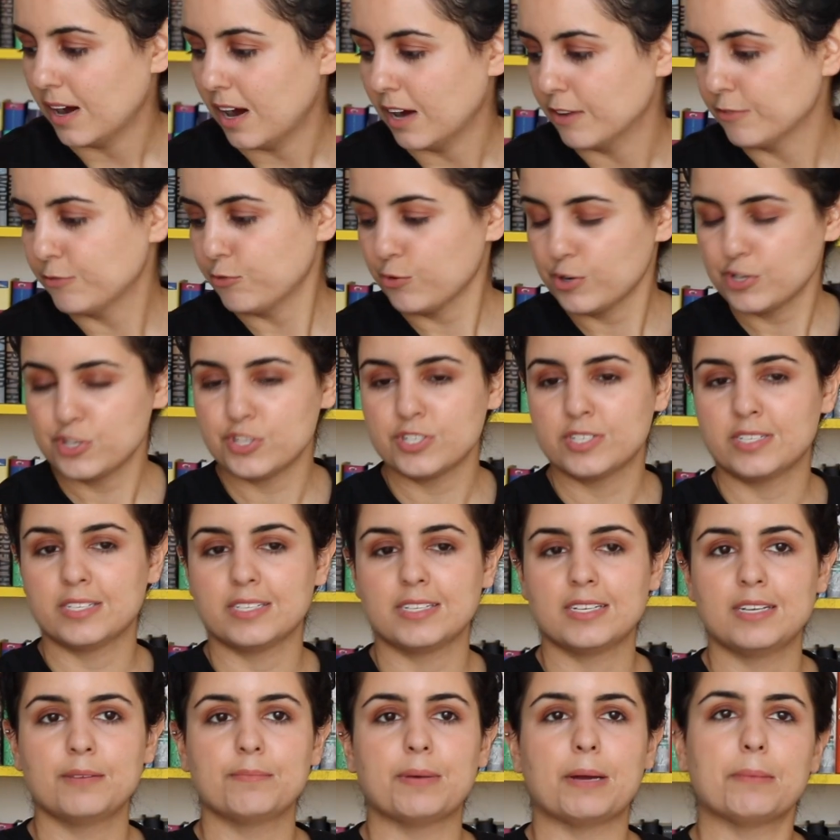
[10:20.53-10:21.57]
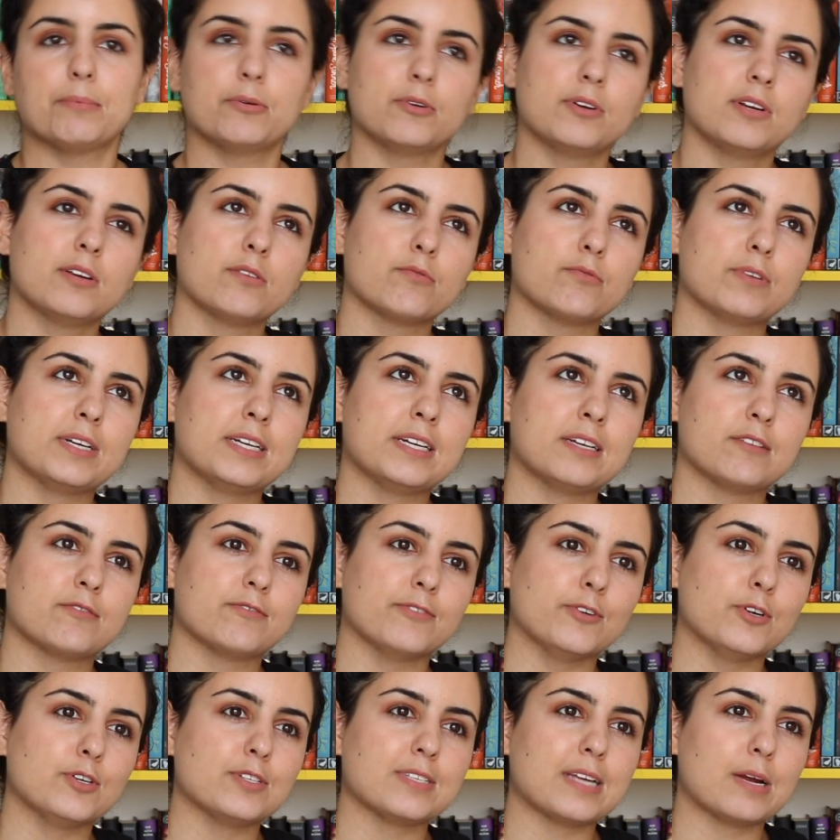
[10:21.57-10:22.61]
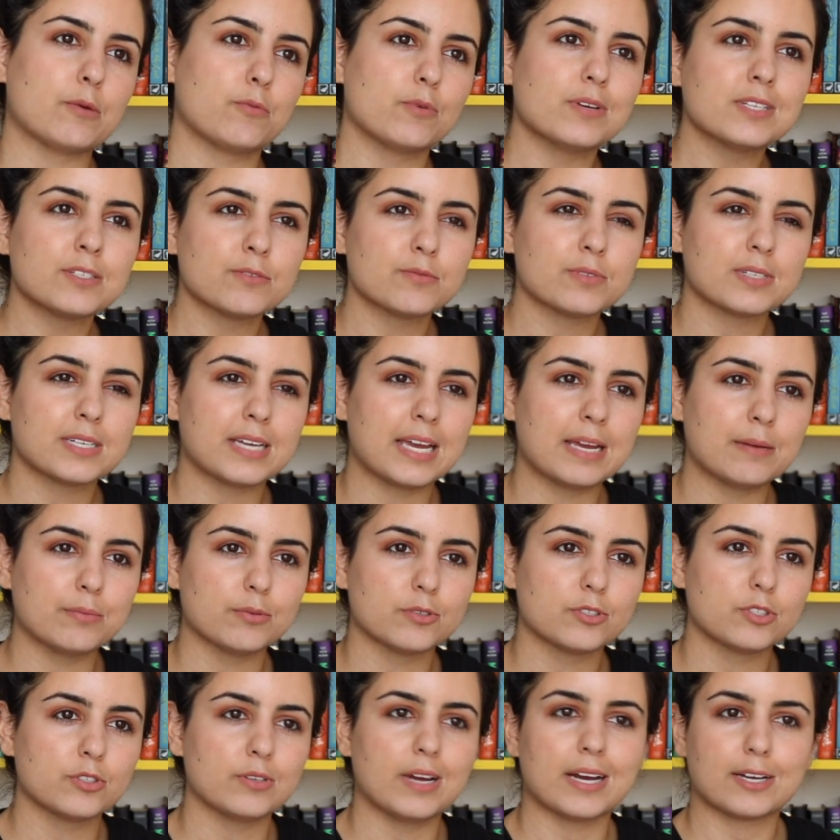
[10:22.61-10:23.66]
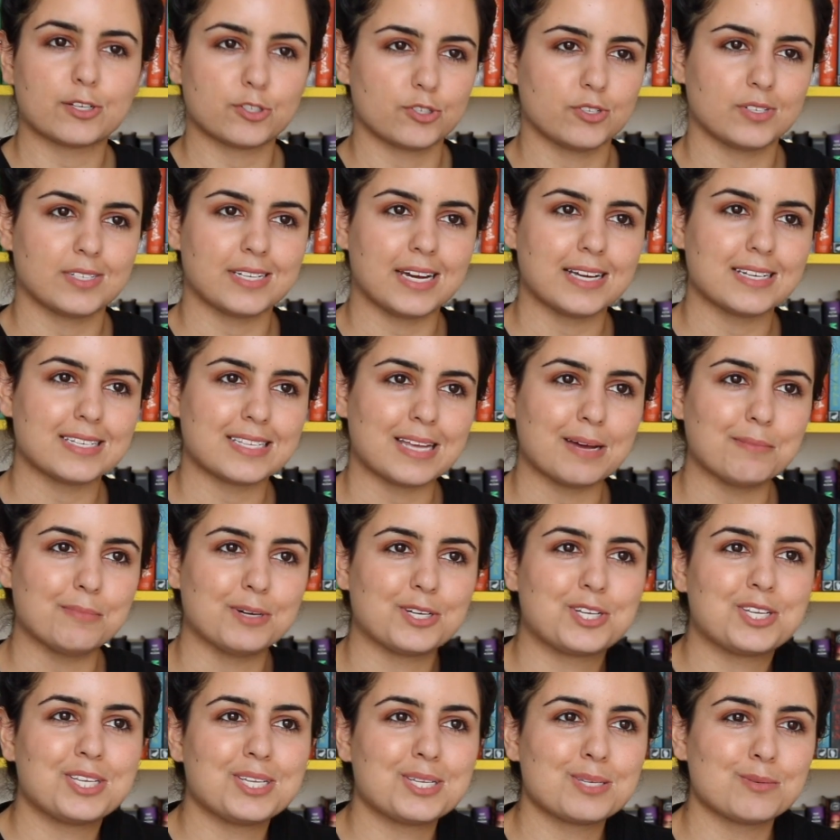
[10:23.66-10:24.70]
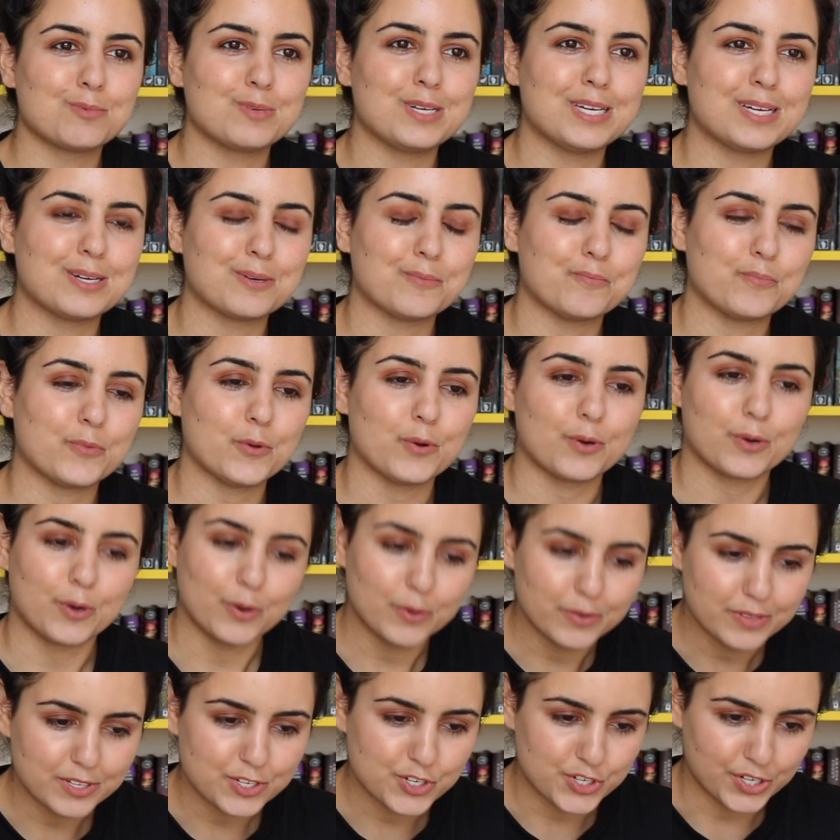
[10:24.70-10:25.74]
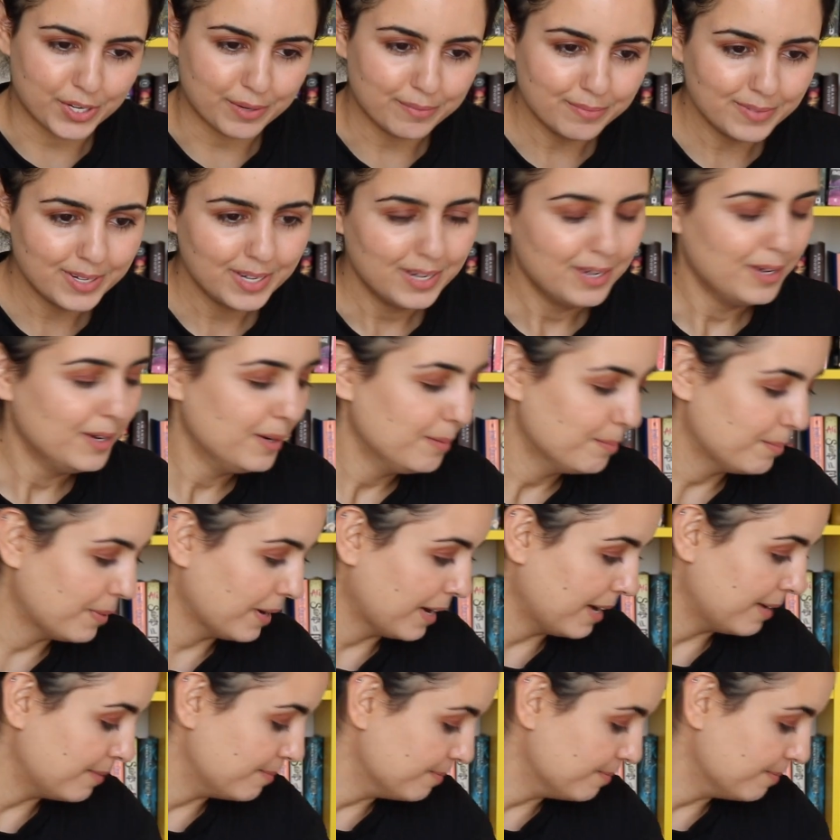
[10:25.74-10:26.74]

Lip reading: Unfortunately, by putting reading first, I wasn't really able to exercise that much this week or go to the gym, but